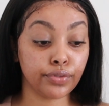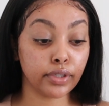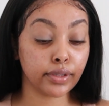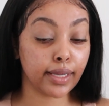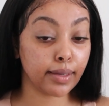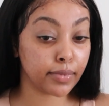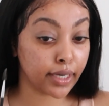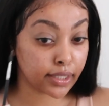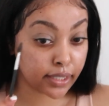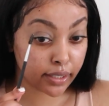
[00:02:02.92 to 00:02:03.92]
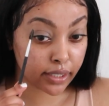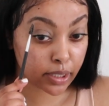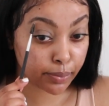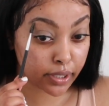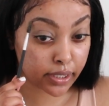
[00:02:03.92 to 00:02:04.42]
full glam and I see any
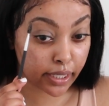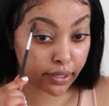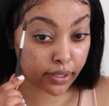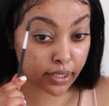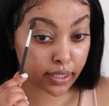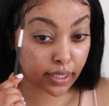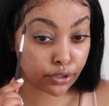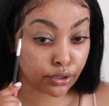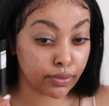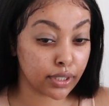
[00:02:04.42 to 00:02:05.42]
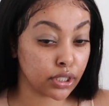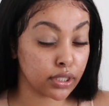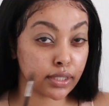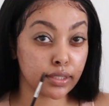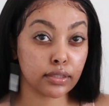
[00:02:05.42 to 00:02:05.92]
sparse areas that I do want to
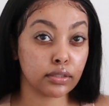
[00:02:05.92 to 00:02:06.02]
just,